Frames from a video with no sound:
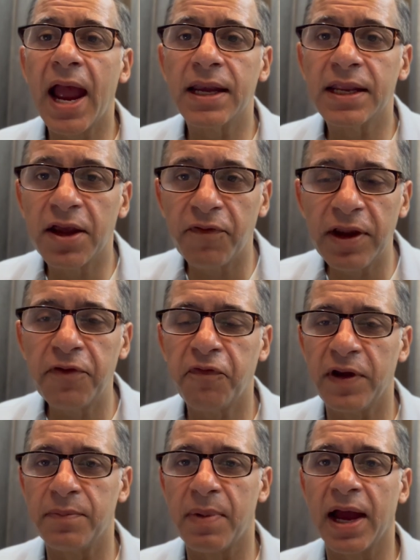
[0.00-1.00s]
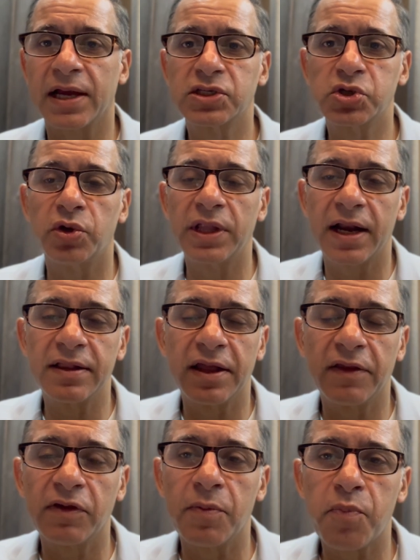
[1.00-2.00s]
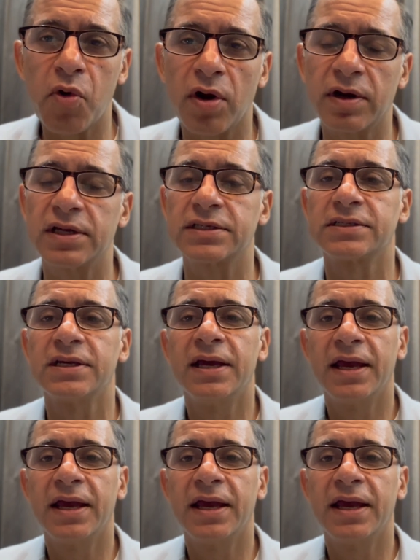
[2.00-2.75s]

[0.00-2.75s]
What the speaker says: and giving feedback so that there is a progress